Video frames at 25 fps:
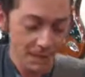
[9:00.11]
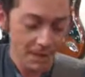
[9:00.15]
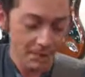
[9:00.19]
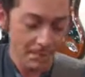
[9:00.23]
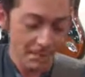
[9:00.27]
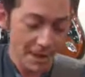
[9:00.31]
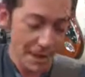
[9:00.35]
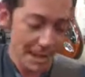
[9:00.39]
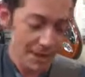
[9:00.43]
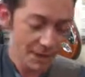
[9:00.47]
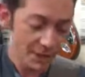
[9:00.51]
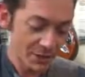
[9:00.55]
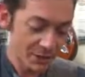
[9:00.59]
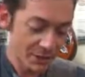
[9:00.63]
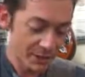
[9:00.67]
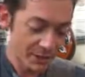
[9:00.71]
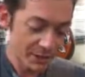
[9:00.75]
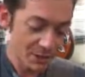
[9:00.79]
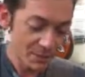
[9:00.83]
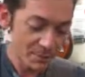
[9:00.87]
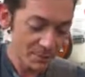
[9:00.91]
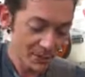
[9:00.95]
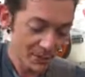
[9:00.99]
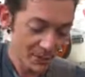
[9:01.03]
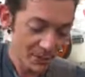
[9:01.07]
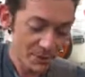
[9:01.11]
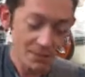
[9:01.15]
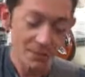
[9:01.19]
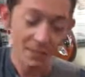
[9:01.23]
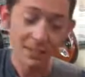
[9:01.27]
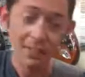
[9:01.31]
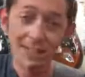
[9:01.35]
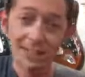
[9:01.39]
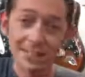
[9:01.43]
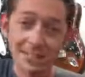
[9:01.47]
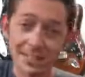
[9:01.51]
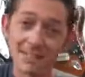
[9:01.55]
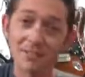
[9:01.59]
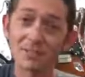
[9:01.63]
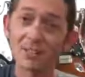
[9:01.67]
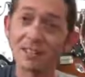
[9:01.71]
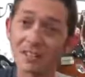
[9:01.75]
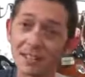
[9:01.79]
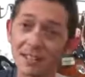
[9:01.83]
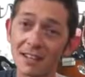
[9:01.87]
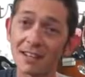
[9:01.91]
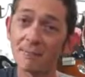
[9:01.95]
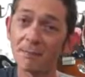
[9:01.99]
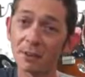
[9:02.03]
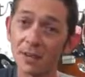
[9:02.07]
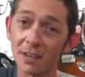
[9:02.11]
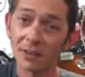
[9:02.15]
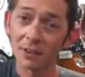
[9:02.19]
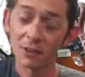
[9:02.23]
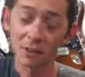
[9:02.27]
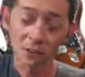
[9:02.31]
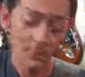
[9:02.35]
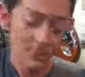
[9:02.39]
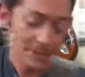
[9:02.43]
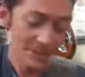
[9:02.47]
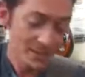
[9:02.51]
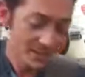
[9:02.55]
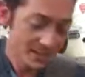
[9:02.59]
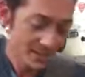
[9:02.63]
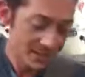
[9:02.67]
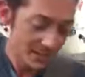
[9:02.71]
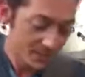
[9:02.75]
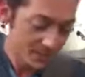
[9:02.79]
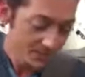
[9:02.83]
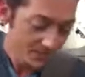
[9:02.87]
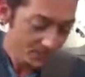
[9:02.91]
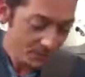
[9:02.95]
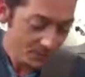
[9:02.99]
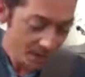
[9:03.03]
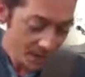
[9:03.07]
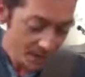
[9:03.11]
And mine, you can tell, has been used a lot because I have to stomp on it a whole bunch of times.